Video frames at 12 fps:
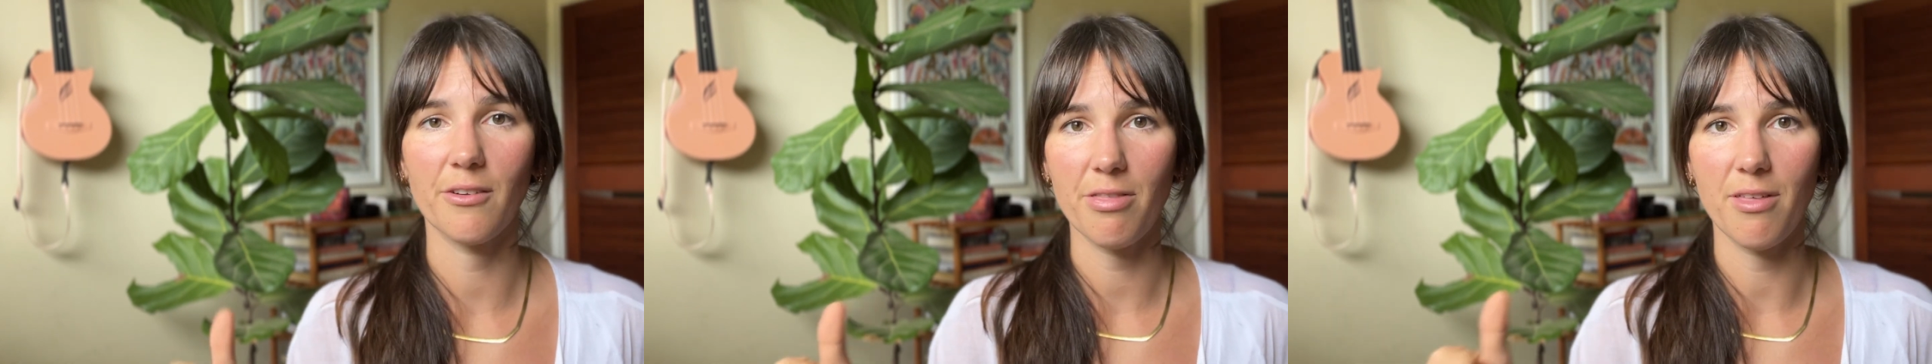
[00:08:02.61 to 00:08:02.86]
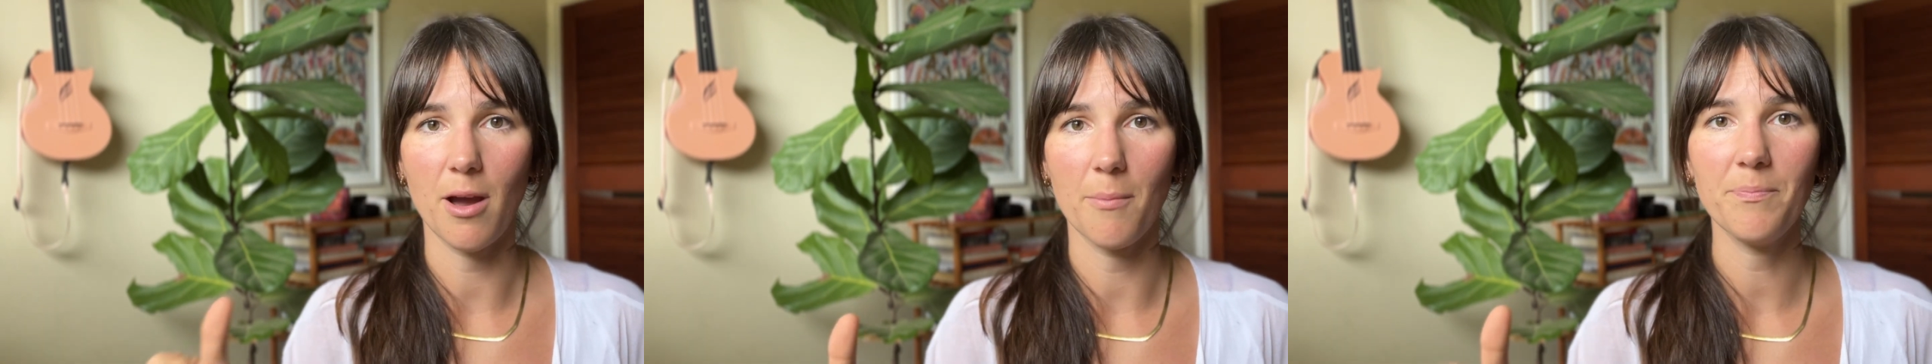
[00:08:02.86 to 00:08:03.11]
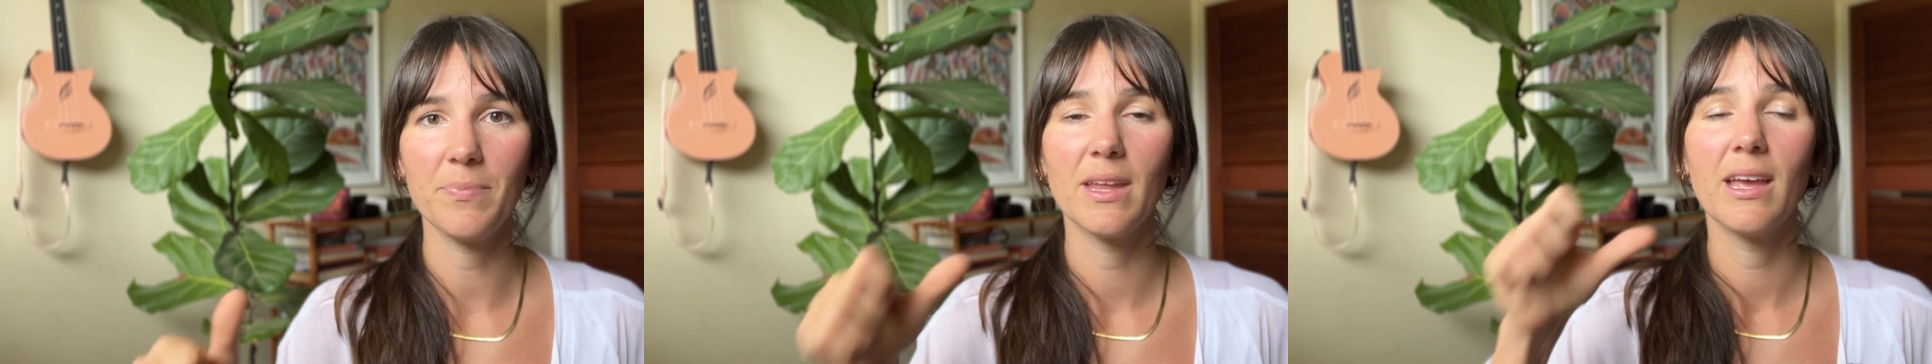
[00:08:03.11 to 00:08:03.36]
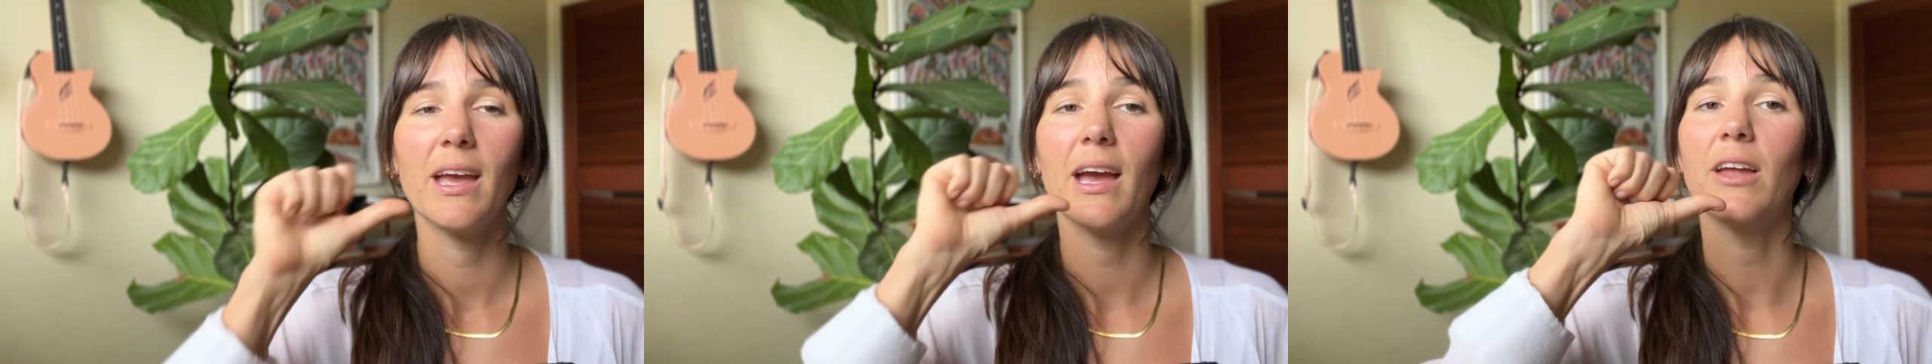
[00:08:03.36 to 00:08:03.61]
thumb
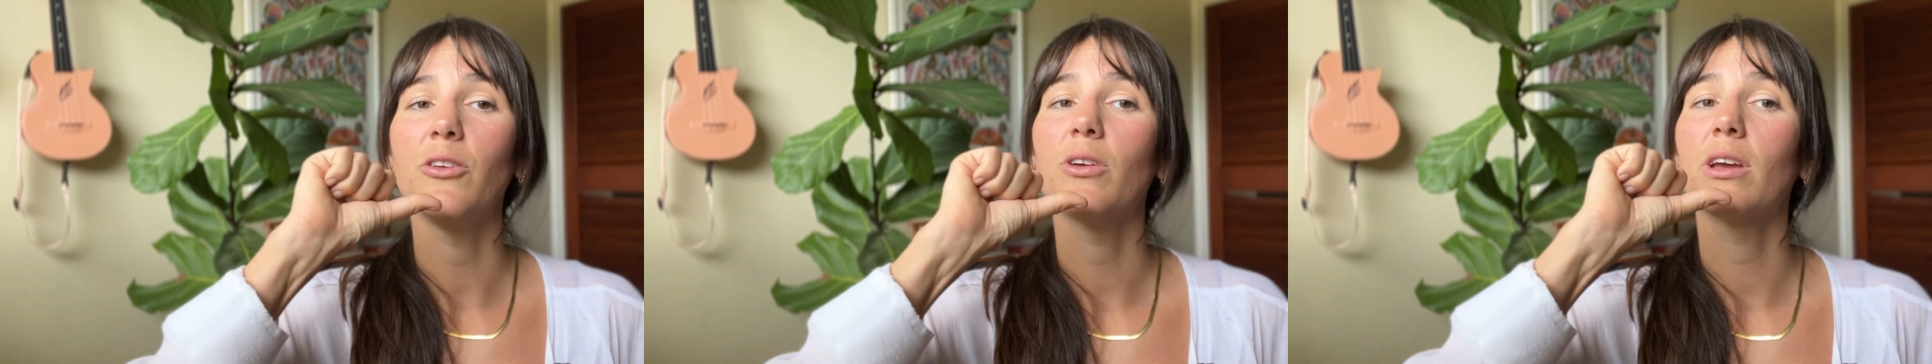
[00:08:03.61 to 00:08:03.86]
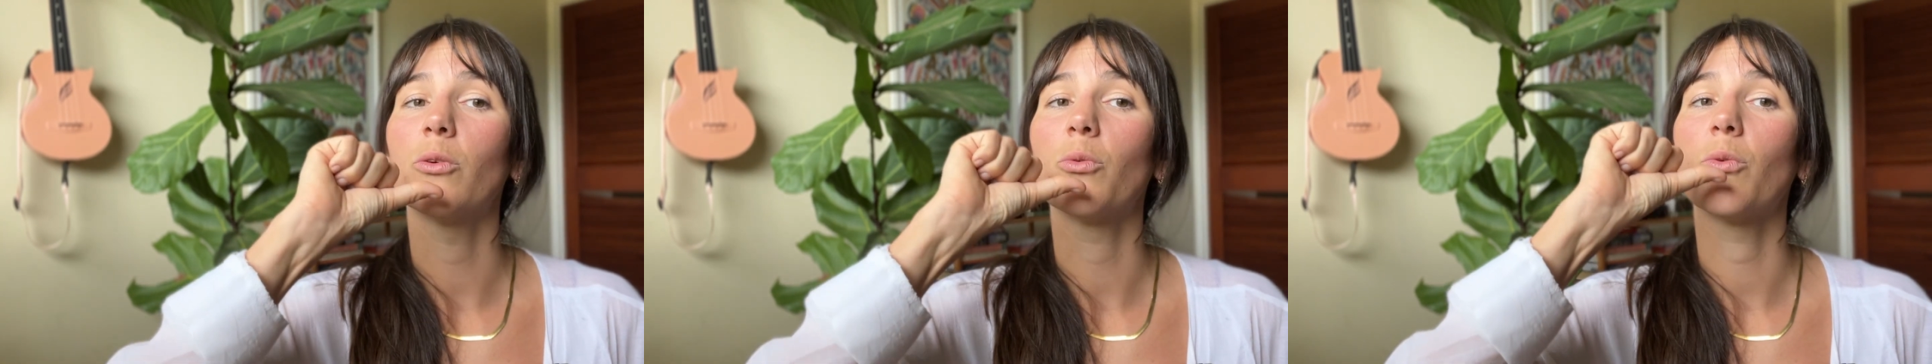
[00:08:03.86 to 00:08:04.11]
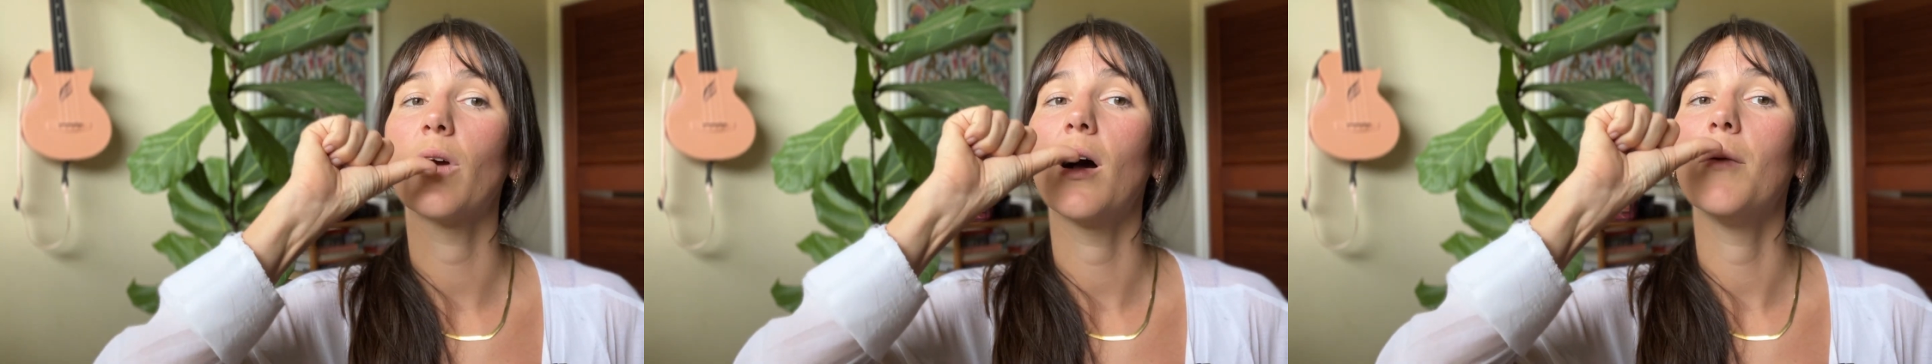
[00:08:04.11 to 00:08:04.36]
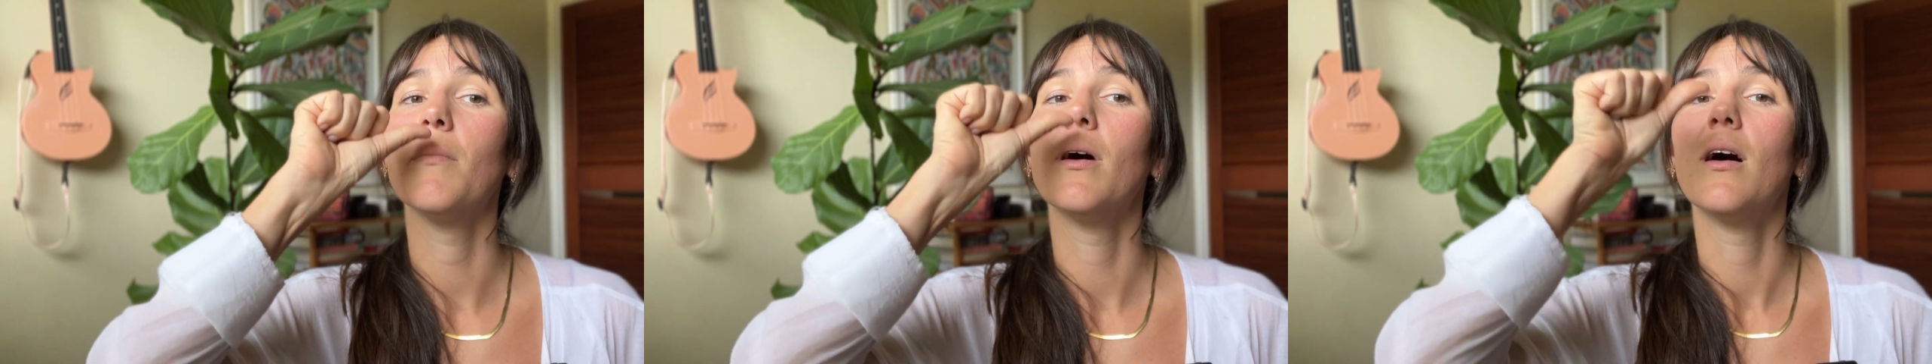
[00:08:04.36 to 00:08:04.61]
and you can
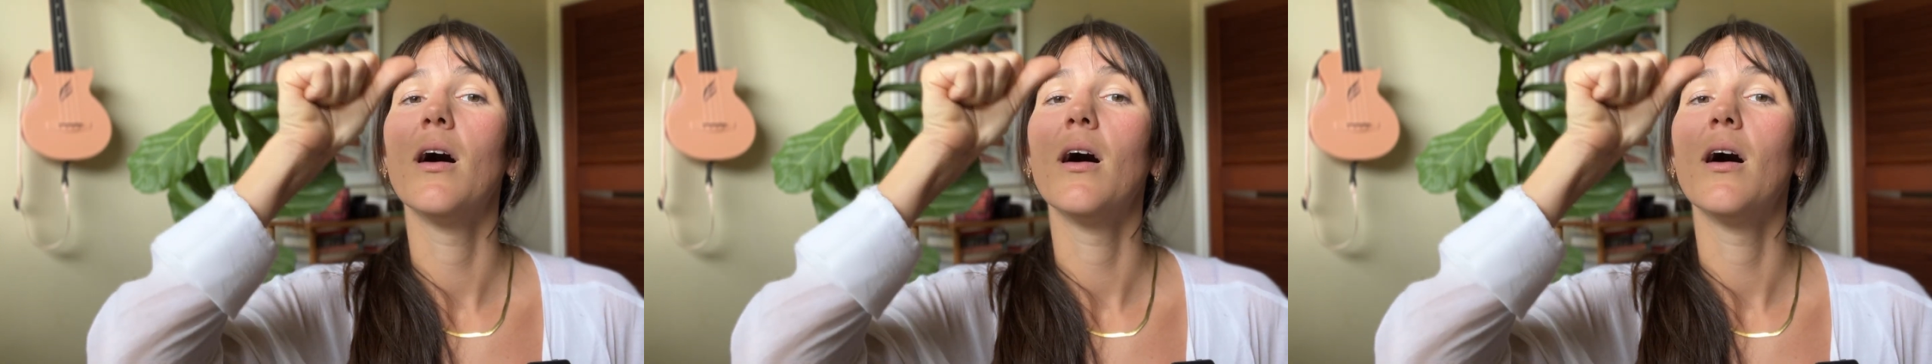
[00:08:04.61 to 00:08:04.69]
rub